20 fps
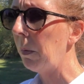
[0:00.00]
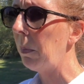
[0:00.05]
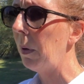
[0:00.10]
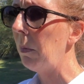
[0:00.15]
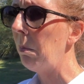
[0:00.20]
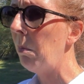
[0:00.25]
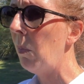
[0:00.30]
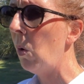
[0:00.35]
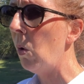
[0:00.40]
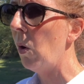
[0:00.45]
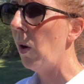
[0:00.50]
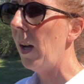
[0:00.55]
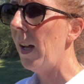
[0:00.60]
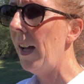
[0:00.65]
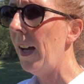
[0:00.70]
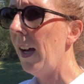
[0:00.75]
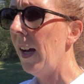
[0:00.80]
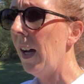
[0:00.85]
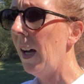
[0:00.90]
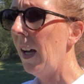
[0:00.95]
but more
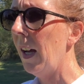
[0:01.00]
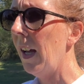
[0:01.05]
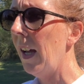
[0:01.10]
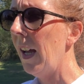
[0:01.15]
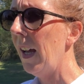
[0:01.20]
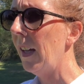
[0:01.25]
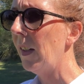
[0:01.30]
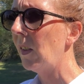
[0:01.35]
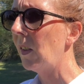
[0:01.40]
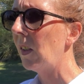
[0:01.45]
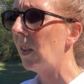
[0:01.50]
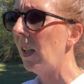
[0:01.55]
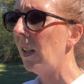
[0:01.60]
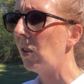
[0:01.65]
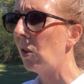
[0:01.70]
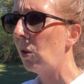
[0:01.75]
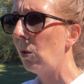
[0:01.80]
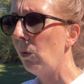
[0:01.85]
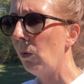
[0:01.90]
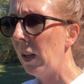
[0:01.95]
as a
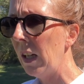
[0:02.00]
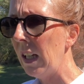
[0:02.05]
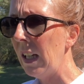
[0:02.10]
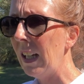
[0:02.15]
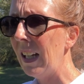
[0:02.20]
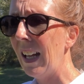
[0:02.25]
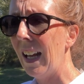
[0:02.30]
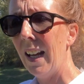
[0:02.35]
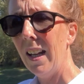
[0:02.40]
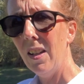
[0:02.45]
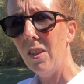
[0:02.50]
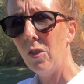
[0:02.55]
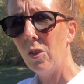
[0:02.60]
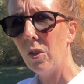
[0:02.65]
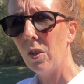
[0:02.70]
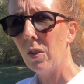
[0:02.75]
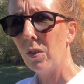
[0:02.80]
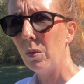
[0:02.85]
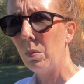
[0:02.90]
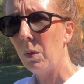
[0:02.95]
screening hedge
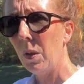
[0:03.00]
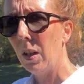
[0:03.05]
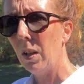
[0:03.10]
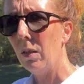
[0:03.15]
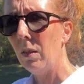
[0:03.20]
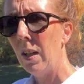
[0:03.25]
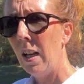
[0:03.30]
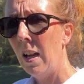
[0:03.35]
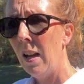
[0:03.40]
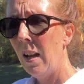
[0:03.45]
as well.